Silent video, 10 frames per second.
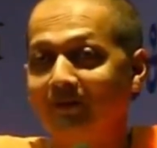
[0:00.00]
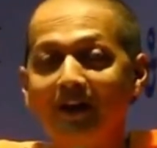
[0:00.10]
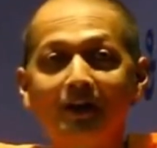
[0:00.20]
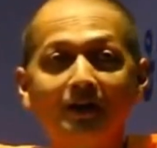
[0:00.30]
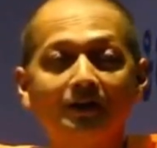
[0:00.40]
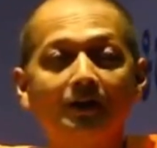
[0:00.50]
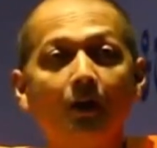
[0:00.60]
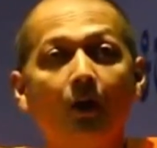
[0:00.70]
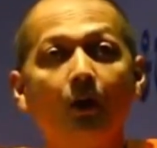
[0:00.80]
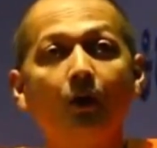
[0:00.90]
Why not?
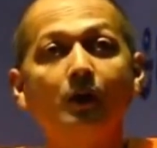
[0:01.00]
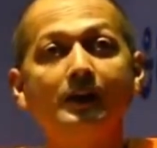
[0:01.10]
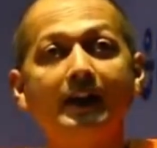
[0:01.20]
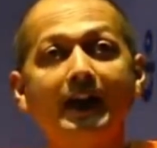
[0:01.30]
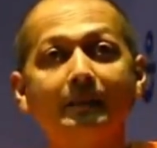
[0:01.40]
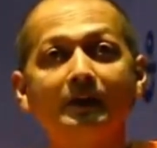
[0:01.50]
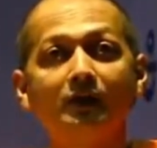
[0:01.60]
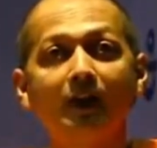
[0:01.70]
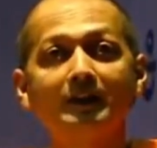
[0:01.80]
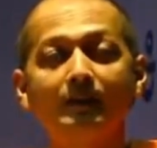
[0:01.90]
Whole day I am
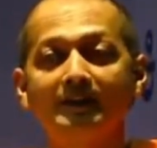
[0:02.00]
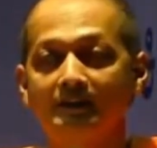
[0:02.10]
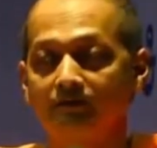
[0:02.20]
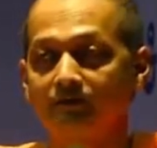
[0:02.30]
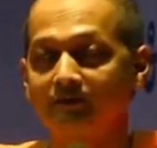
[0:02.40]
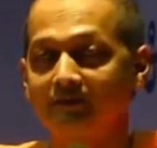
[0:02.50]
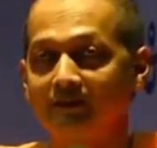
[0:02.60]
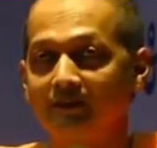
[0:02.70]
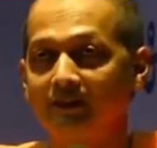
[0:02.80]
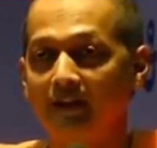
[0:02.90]
enjoying myself.
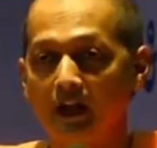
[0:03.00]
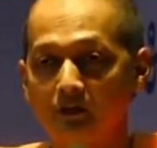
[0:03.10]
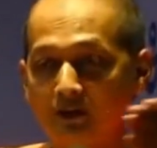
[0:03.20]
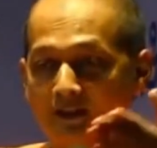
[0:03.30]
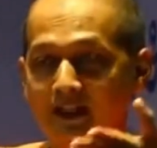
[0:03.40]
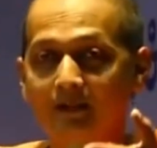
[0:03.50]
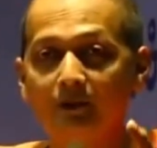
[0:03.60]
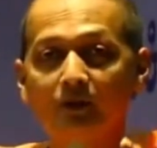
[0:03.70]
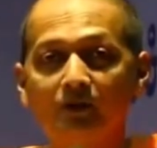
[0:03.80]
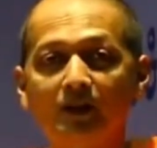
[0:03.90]
Now you are telling
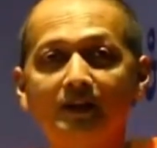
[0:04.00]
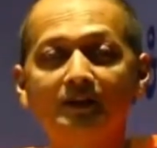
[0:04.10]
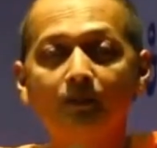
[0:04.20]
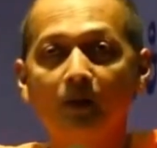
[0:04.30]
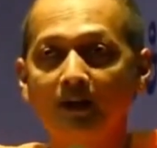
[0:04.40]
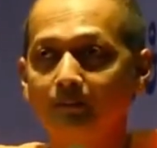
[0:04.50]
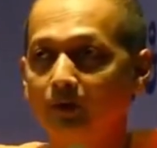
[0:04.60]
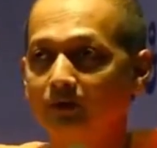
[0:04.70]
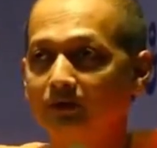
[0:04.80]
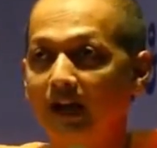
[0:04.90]
me to study this boring
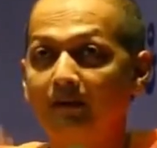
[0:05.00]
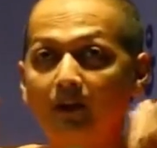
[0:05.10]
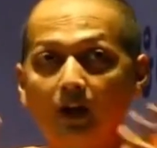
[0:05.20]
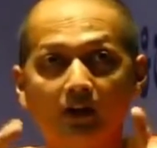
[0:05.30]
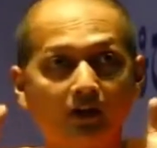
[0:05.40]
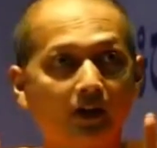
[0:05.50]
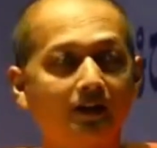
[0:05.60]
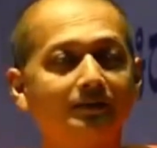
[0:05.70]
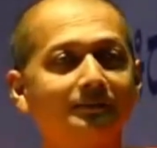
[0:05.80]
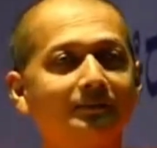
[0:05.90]
book. I will not
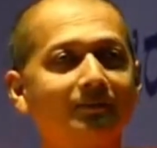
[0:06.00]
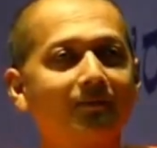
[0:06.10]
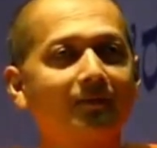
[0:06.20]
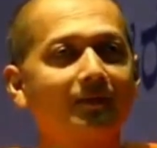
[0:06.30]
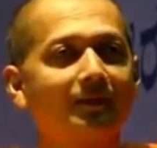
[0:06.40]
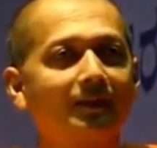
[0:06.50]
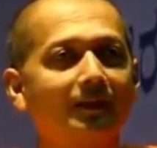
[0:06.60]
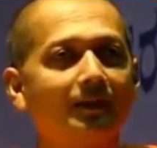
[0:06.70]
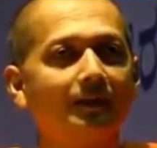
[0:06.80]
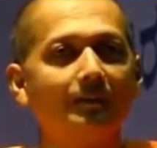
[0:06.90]
study.
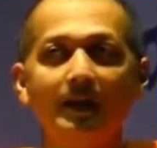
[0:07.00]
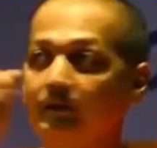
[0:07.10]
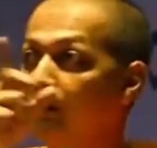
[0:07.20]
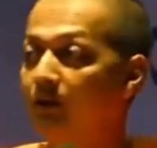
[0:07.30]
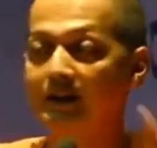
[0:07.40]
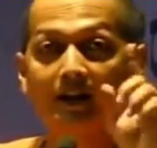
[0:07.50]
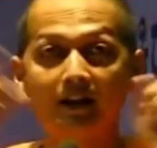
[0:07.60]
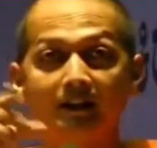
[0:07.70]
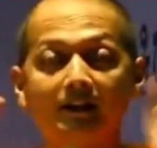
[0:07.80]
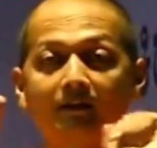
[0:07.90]
Mind will go here
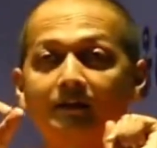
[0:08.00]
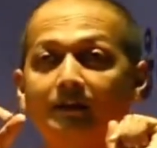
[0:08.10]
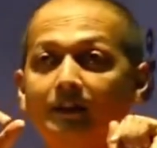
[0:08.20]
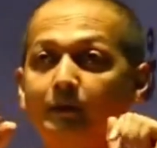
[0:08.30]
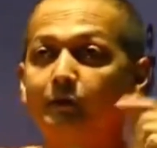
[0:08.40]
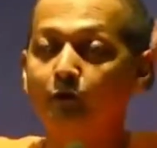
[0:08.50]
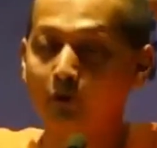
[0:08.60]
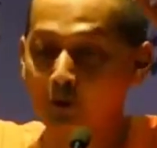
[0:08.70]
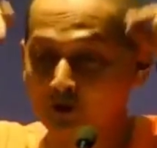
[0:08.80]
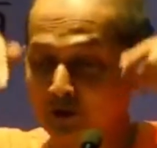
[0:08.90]
and there. If you
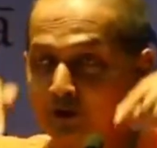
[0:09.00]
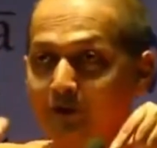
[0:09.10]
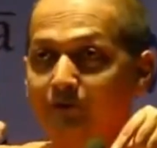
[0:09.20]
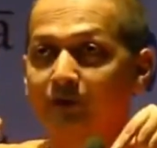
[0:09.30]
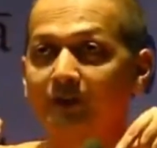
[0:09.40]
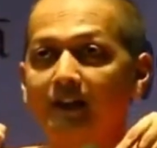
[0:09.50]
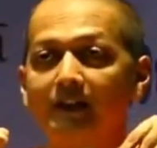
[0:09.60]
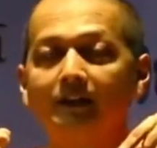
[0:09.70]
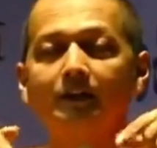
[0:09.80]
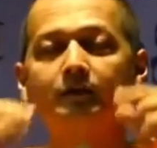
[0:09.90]
force yourself to
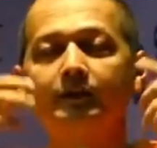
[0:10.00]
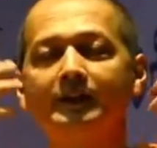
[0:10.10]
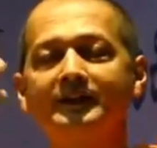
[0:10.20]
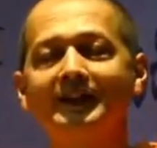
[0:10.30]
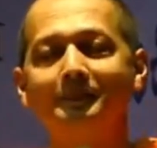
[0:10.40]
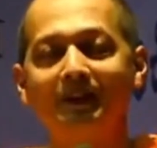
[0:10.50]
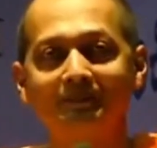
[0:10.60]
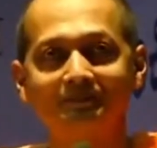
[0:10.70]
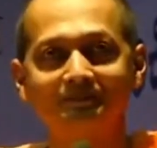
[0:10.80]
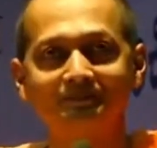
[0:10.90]
study, you feel sleepy.